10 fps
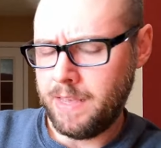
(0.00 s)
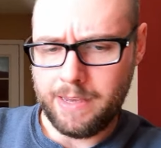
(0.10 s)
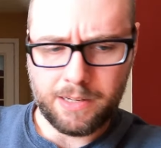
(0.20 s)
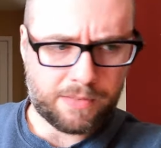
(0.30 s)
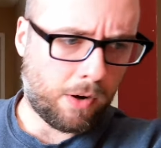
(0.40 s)

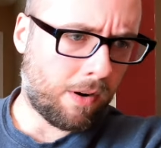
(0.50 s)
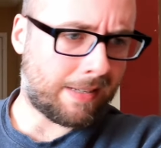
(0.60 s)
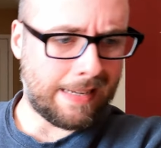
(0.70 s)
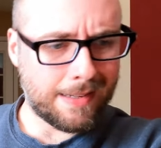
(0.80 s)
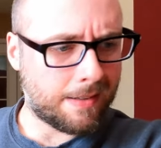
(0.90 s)
And as far
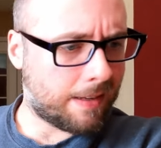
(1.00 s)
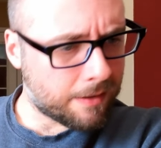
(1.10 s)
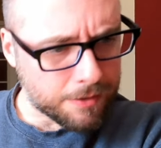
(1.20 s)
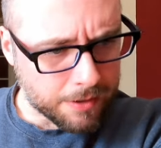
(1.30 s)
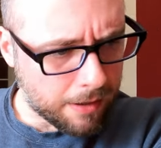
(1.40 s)
as
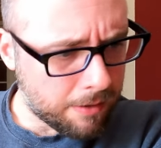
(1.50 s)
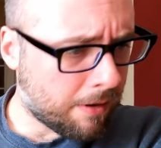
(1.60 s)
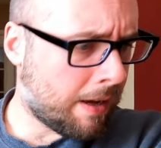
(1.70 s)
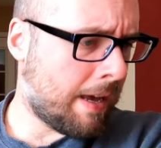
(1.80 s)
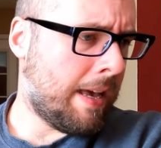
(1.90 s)
incidentals
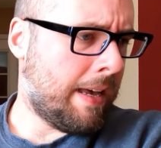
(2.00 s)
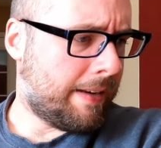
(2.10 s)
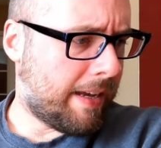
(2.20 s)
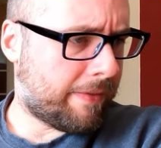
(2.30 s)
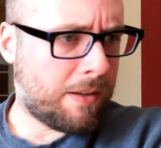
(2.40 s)
go,
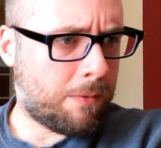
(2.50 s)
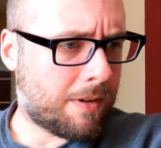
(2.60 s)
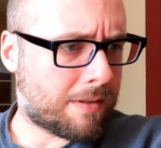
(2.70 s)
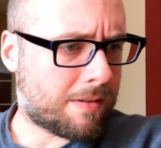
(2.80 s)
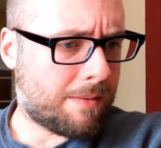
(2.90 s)
definitely
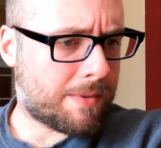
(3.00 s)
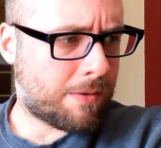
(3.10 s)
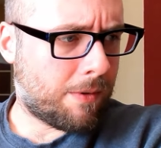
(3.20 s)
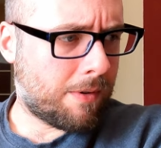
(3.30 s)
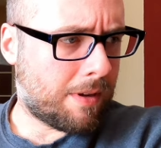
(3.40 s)
want some
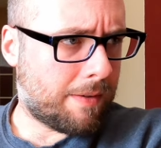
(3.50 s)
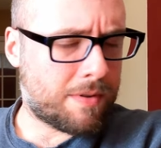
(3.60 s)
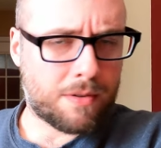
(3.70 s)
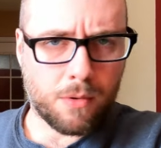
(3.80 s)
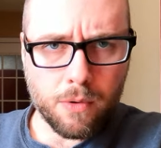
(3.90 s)
sort of
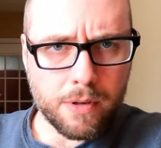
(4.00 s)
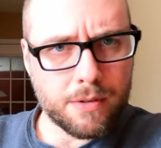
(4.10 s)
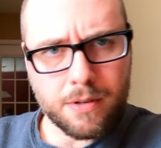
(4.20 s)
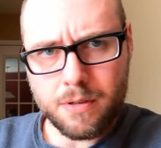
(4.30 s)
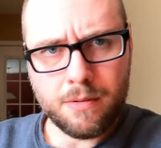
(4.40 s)

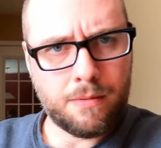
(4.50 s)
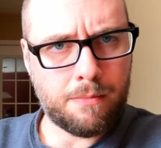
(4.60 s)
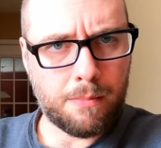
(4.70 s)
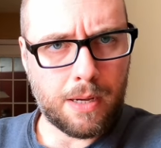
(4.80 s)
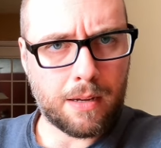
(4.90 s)
storage
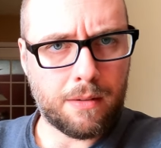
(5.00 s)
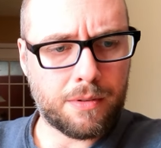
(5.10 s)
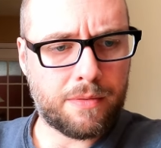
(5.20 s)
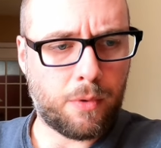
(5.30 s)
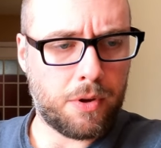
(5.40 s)

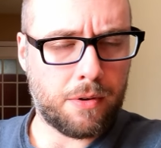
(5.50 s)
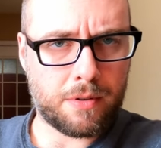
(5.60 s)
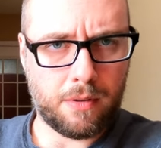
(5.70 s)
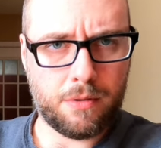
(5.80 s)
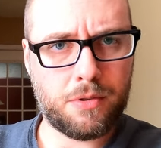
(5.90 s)
bottles for your
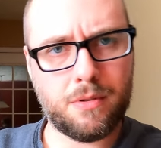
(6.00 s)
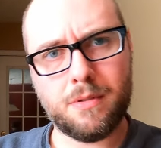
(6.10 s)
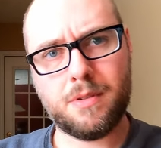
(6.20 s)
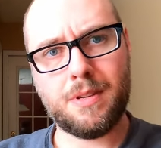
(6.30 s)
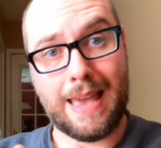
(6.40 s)

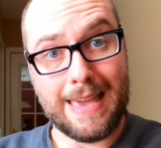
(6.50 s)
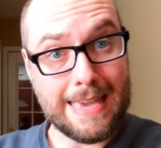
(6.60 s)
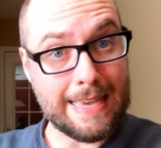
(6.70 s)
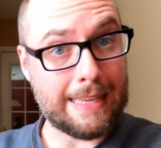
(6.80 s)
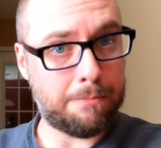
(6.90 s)
solutions
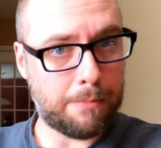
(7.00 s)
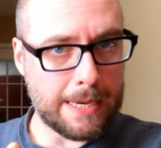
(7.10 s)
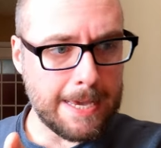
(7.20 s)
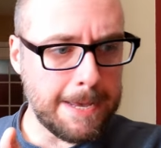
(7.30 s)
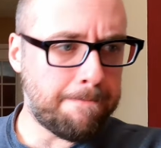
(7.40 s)
A and
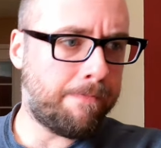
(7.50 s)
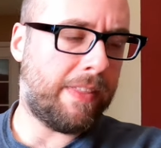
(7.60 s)
B.